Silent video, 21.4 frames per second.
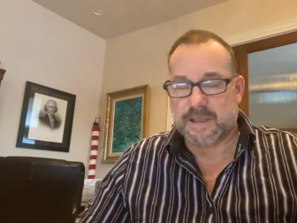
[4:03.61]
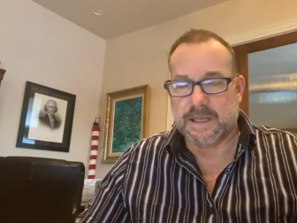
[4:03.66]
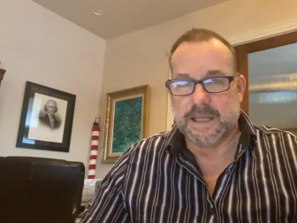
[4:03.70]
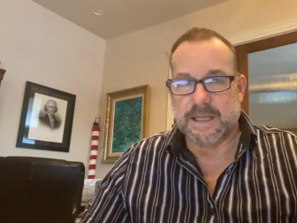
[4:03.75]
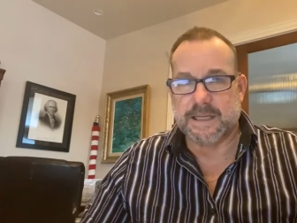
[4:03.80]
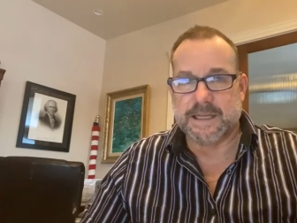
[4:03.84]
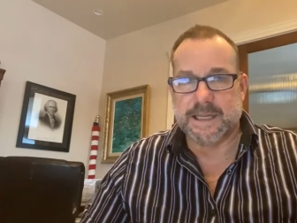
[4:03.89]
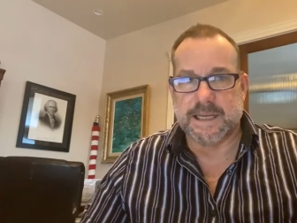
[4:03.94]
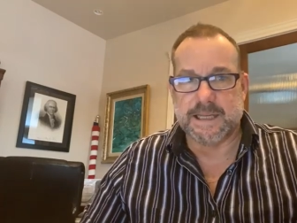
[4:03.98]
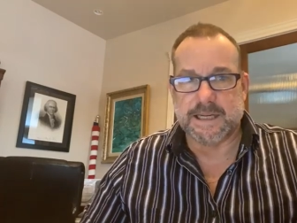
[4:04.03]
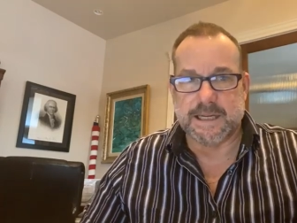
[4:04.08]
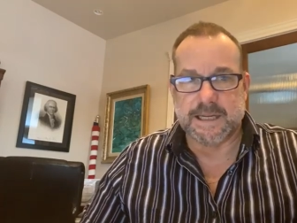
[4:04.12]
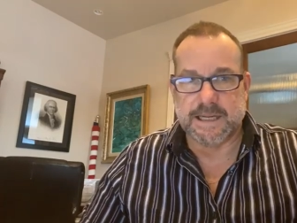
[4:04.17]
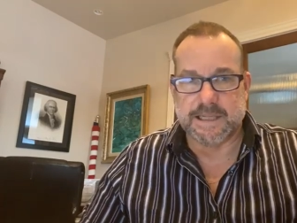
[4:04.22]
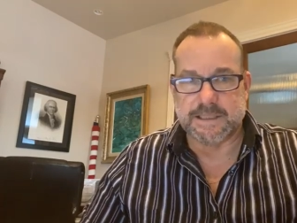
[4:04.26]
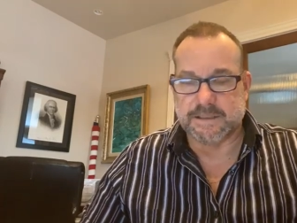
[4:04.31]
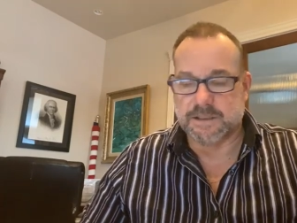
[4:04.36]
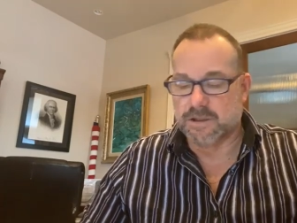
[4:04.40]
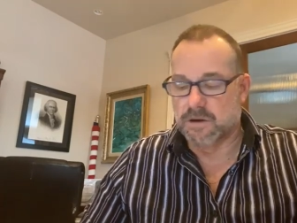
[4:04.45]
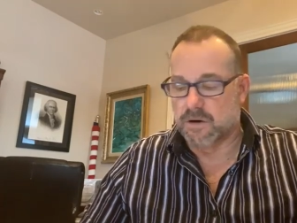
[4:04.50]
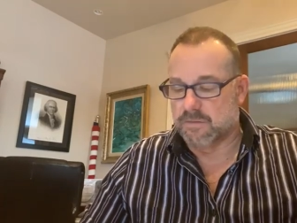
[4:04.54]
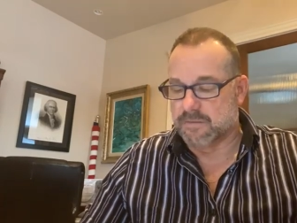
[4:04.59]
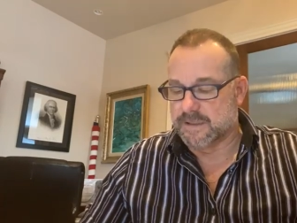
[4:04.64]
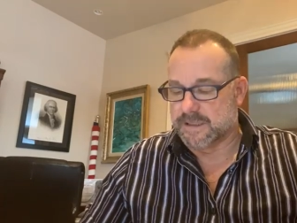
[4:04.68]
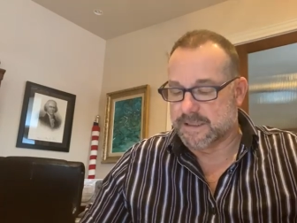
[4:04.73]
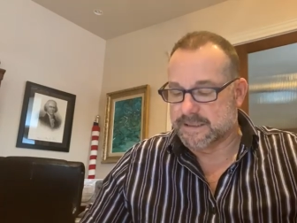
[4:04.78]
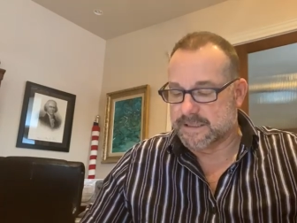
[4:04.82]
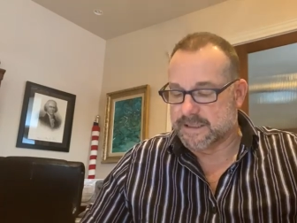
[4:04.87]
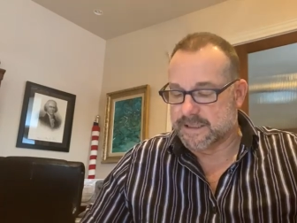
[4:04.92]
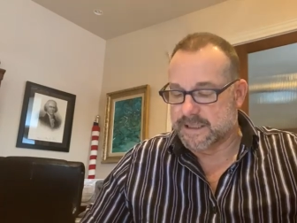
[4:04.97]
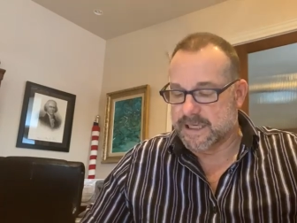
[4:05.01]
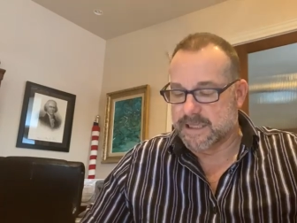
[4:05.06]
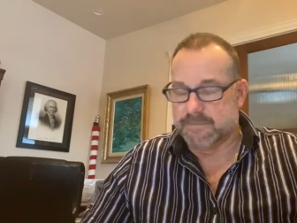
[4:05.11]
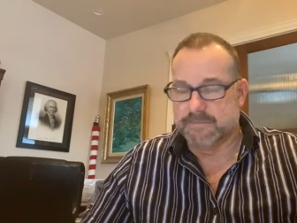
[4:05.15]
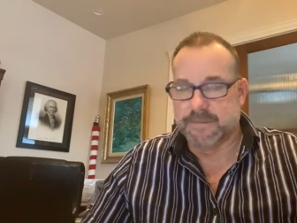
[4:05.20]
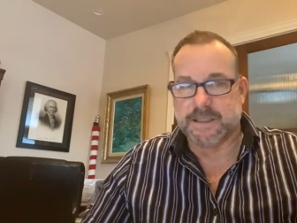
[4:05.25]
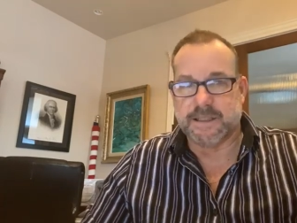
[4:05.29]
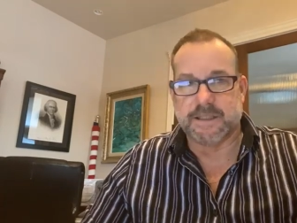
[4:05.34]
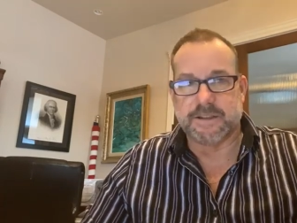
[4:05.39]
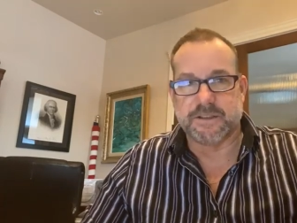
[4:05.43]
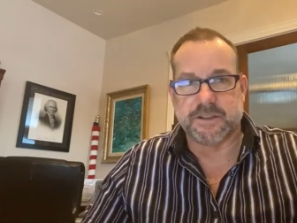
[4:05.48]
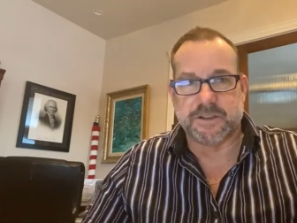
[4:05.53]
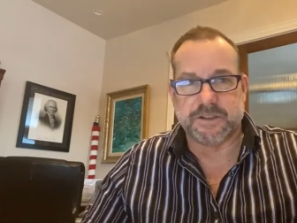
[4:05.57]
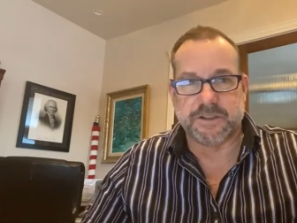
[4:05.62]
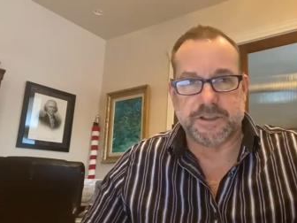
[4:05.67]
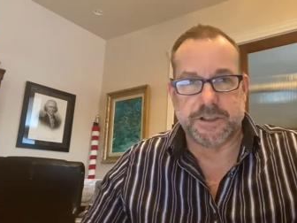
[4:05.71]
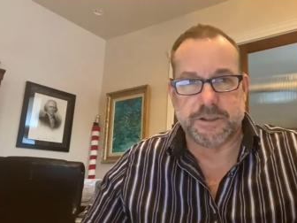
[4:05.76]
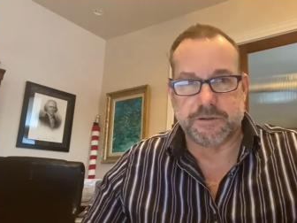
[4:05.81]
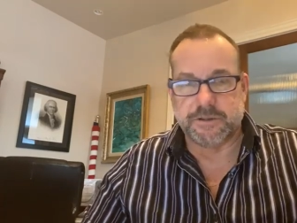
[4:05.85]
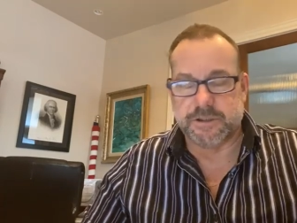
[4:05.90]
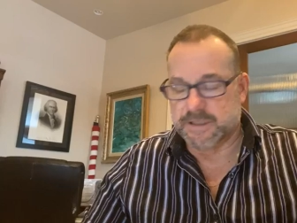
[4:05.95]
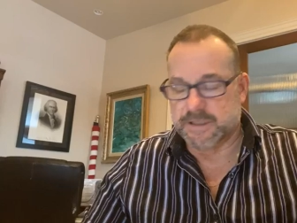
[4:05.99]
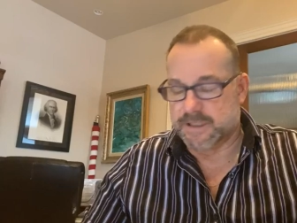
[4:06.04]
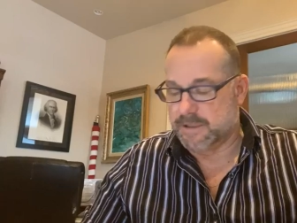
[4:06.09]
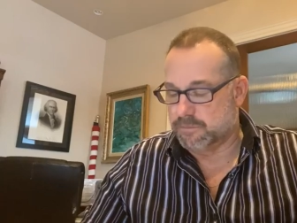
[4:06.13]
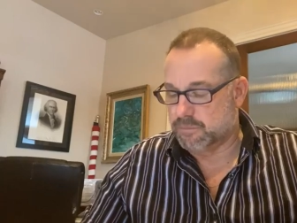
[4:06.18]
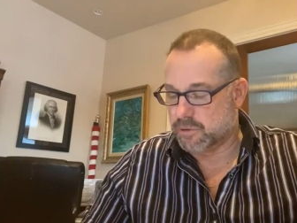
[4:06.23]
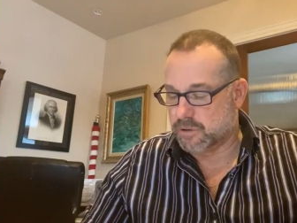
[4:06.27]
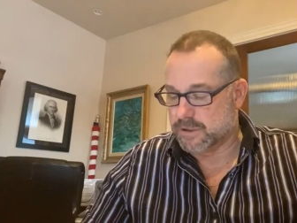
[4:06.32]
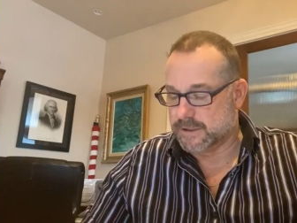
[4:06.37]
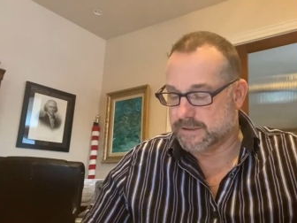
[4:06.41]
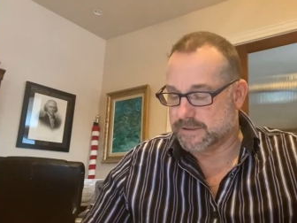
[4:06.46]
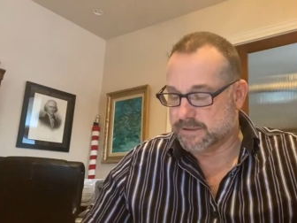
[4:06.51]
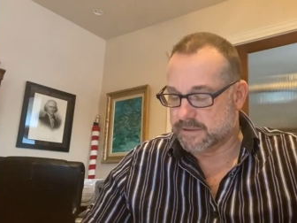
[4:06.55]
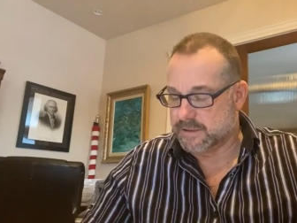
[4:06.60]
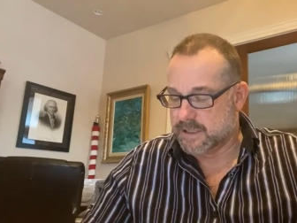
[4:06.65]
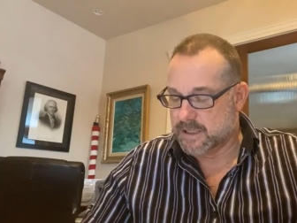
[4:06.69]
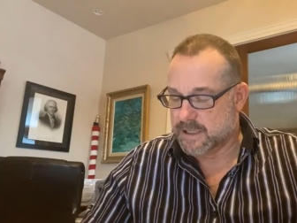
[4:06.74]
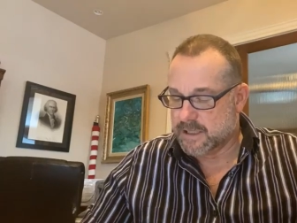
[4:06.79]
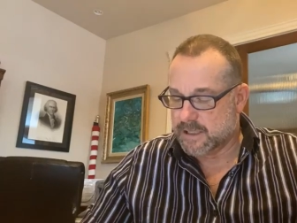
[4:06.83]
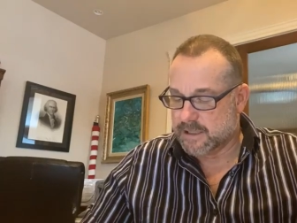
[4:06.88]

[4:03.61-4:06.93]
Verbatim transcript: And again, I'd like to go over this again because it's hugely important.